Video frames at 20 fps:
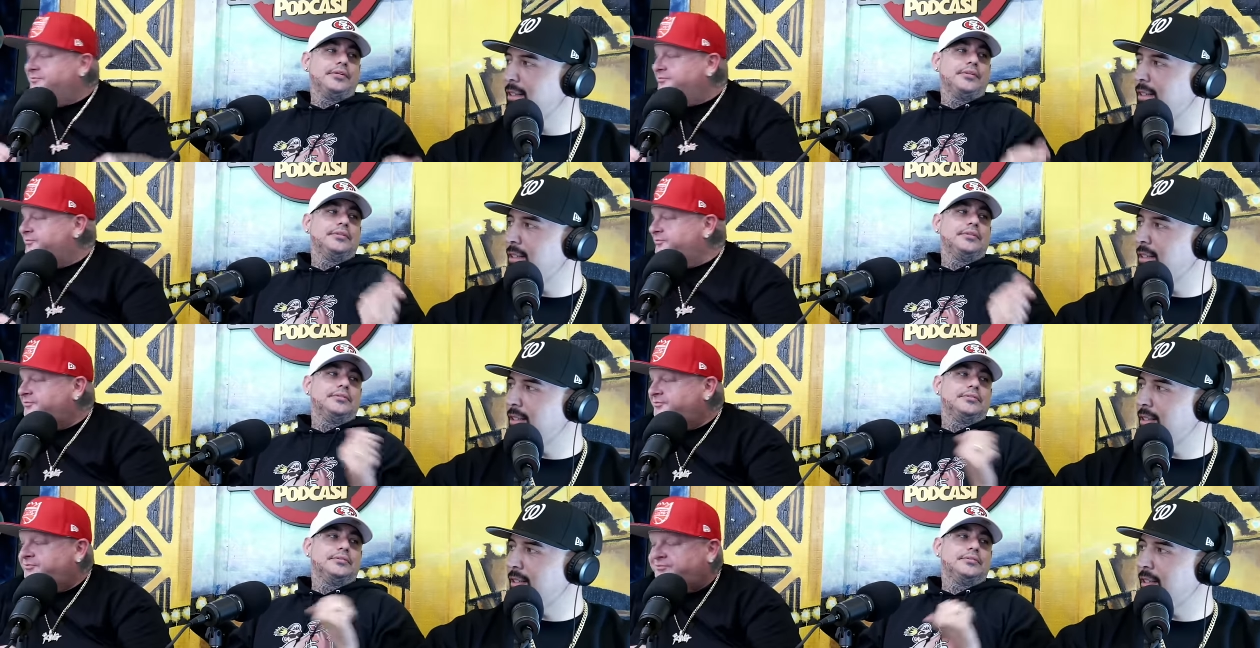
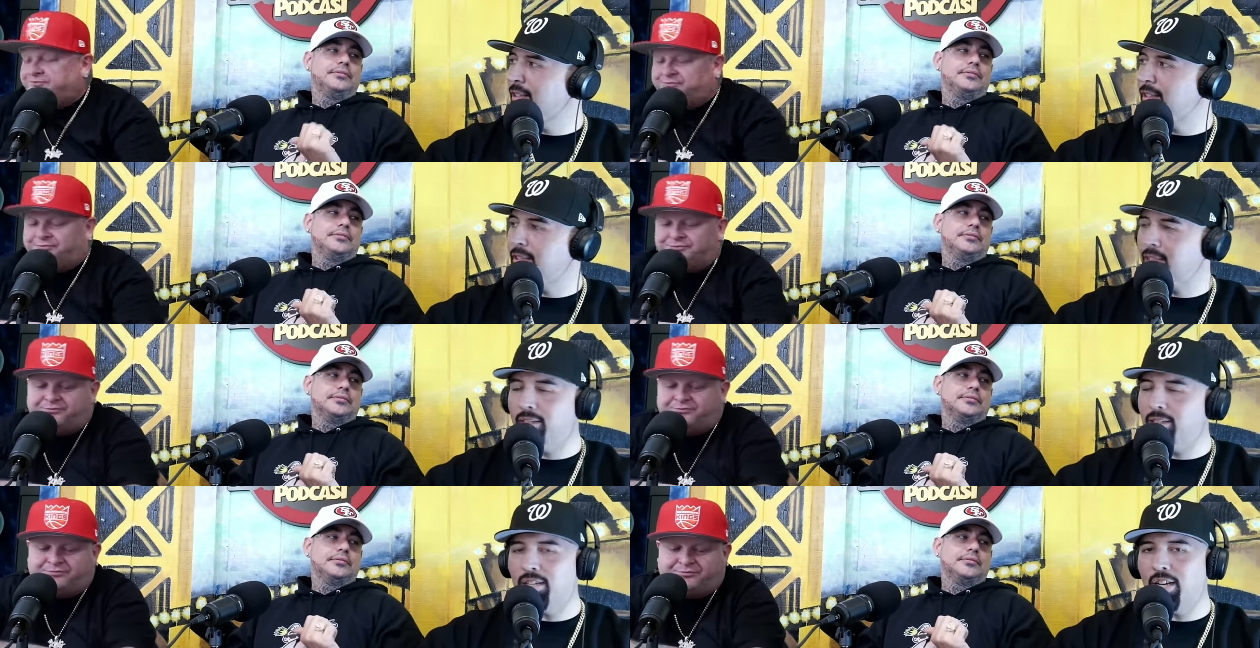Speaker 1: J
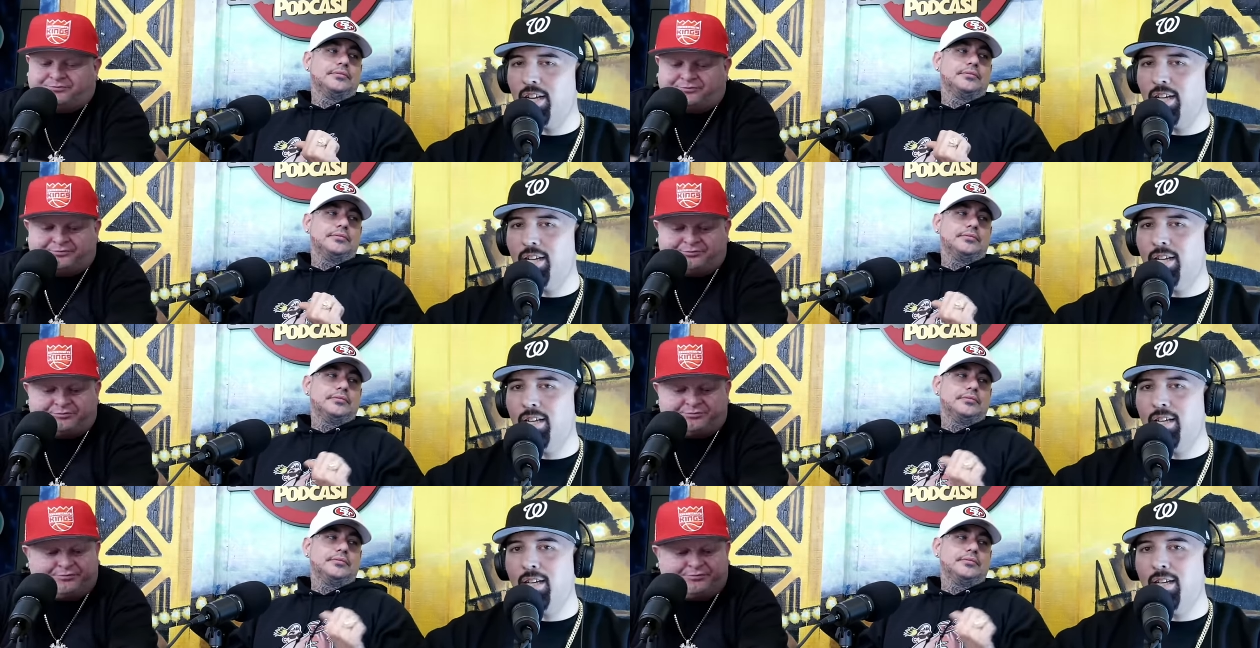Jay
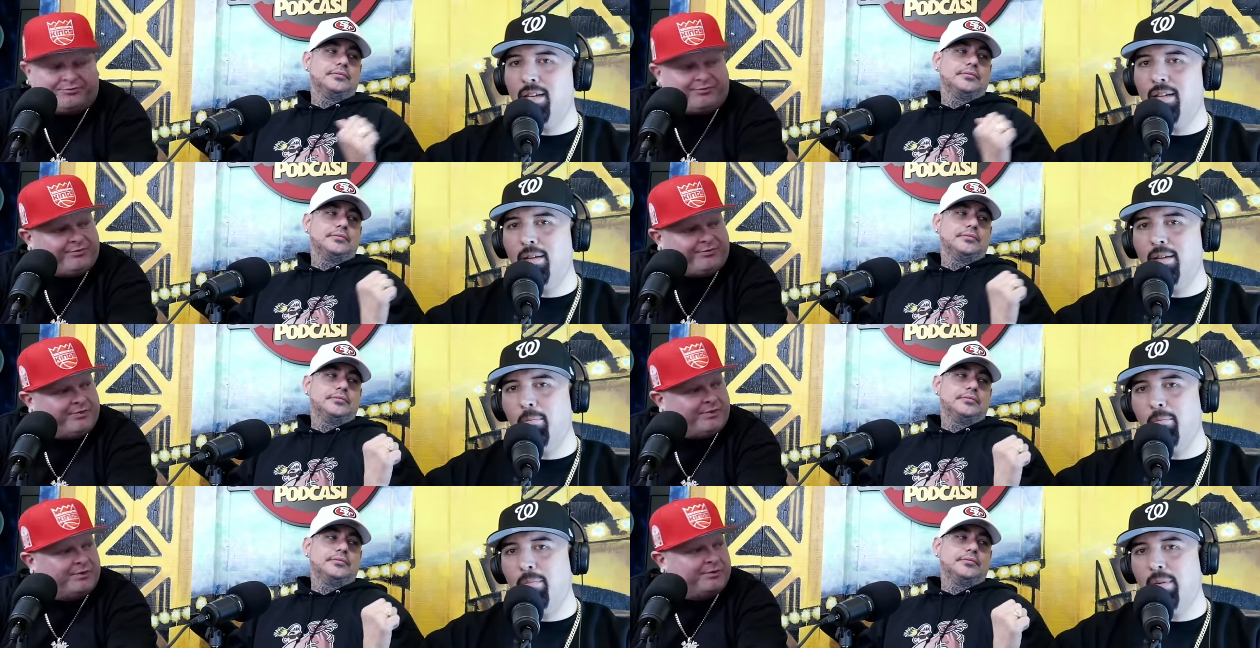
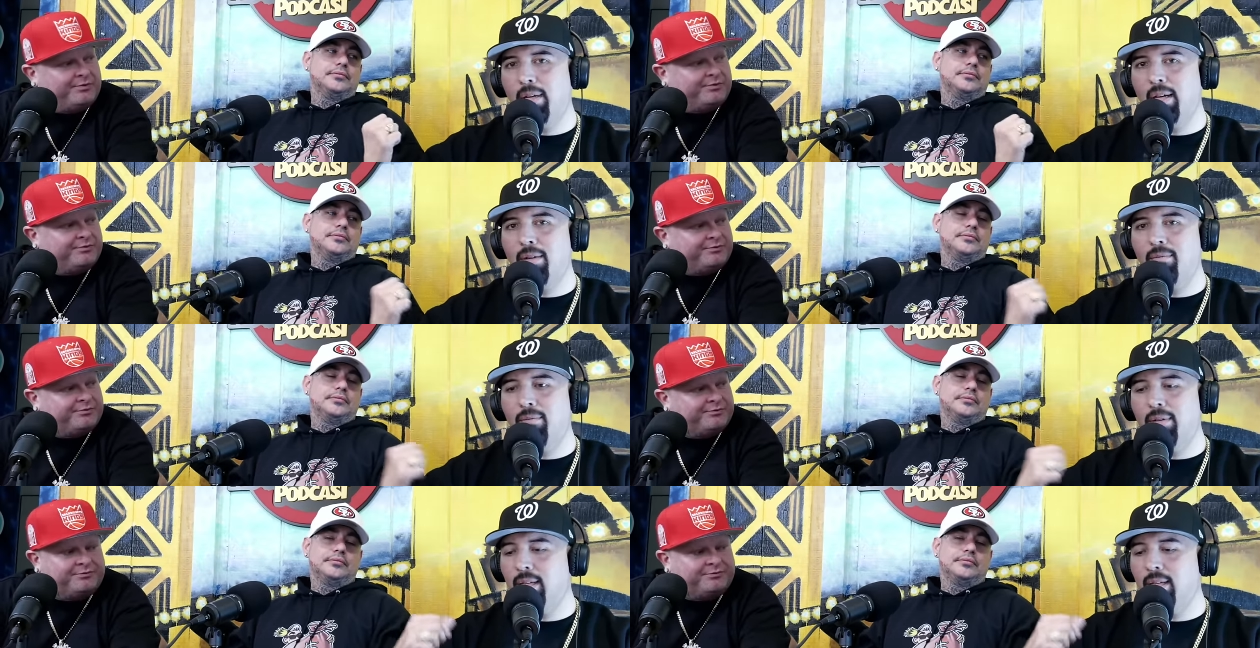King,
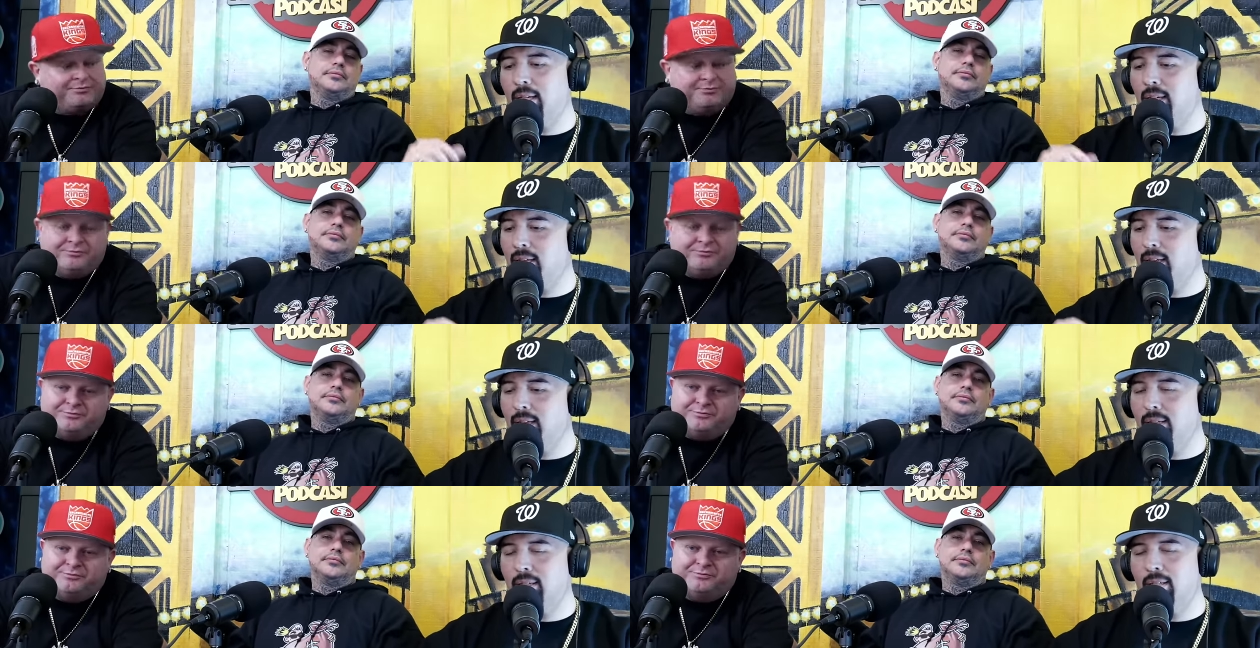
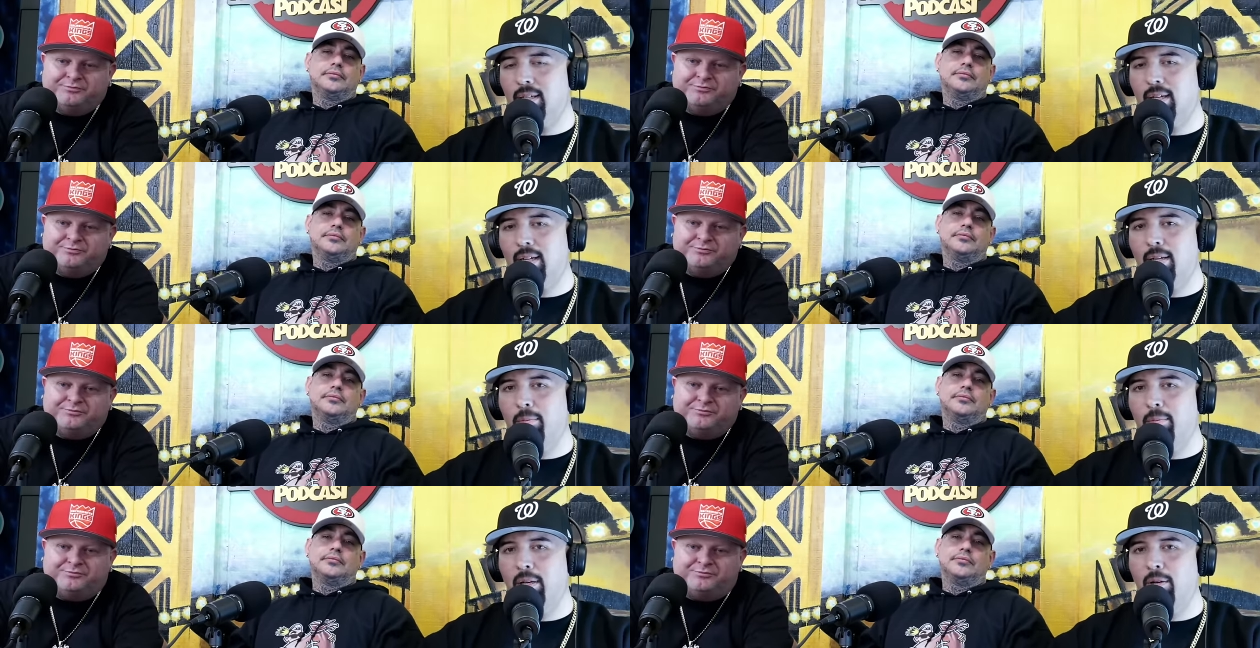BFD,
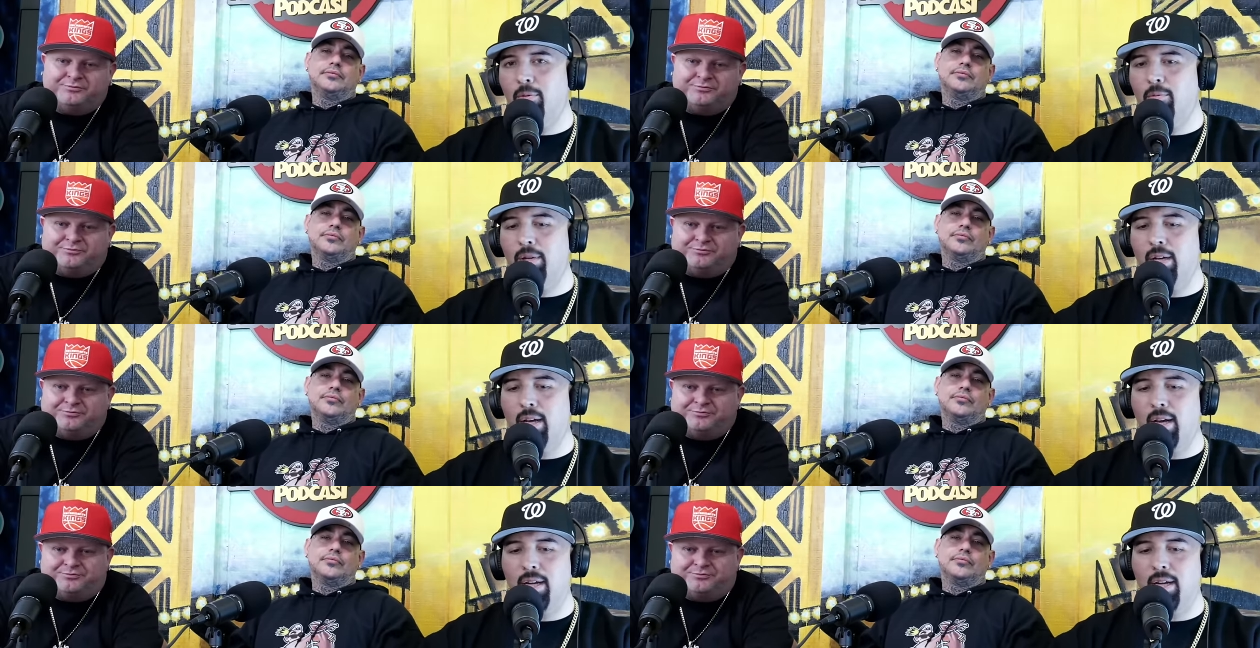insane man.
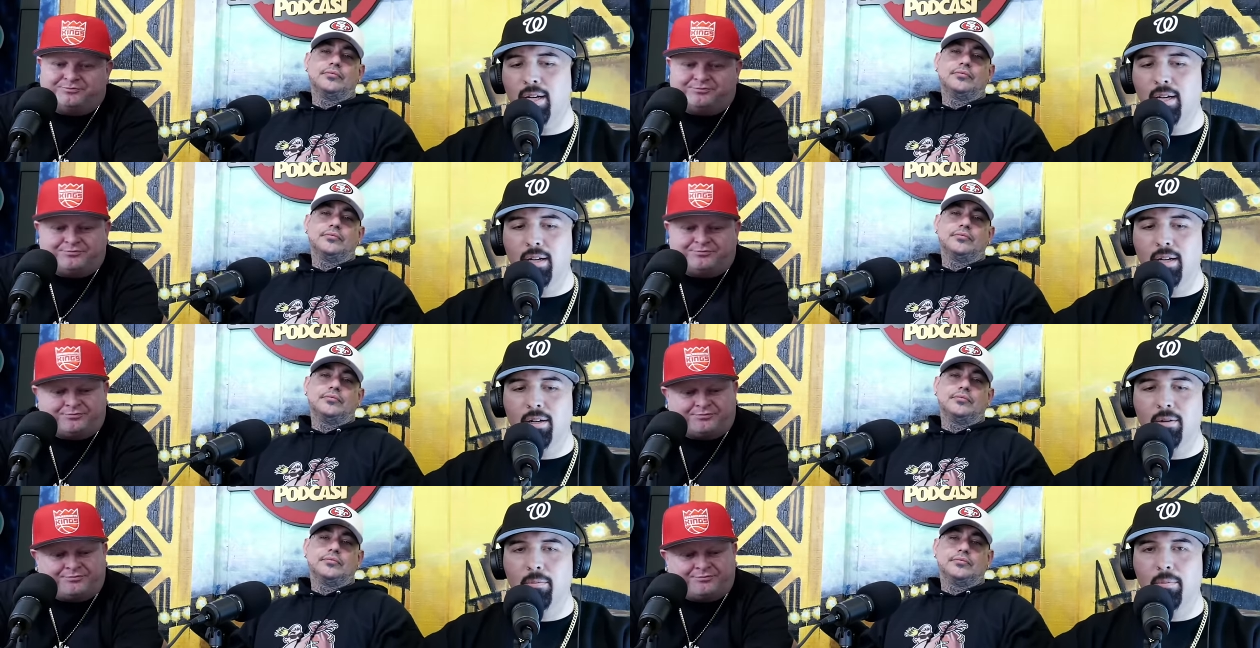We out of
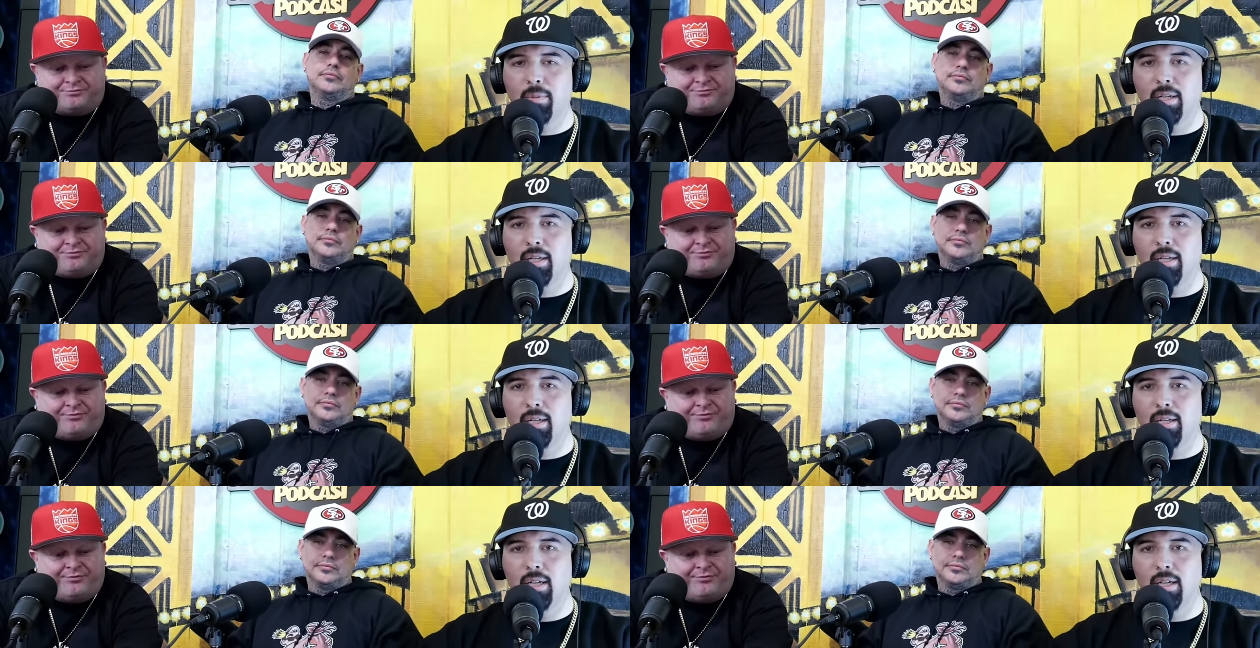here,
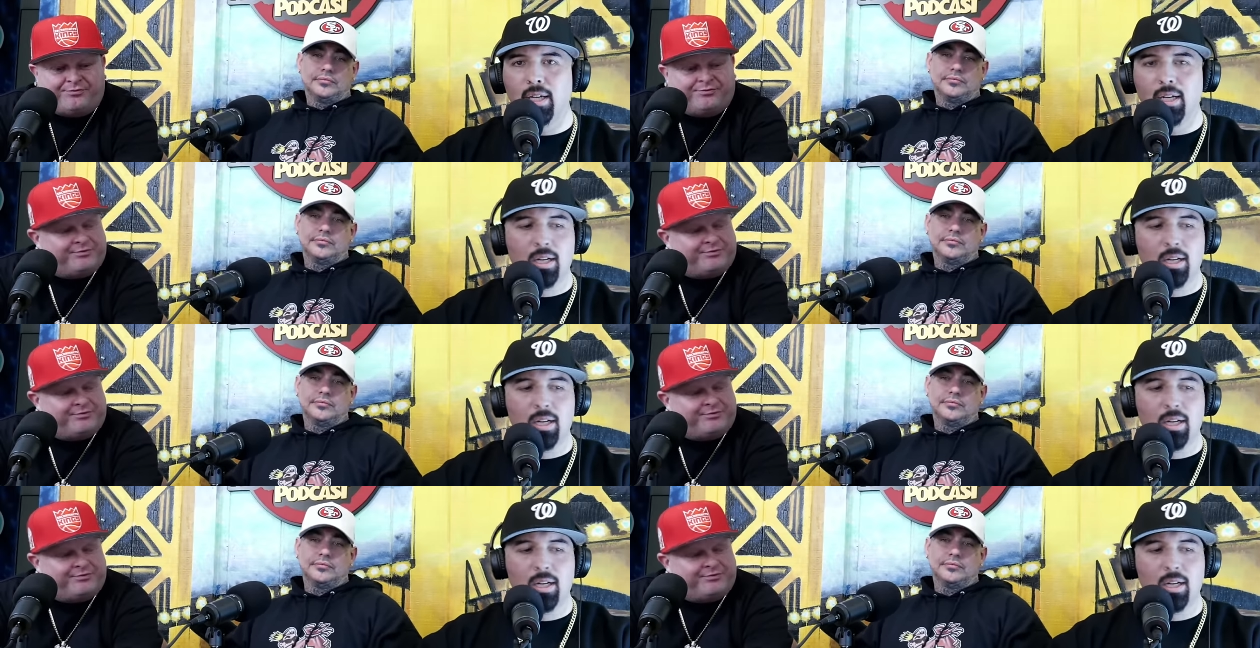man.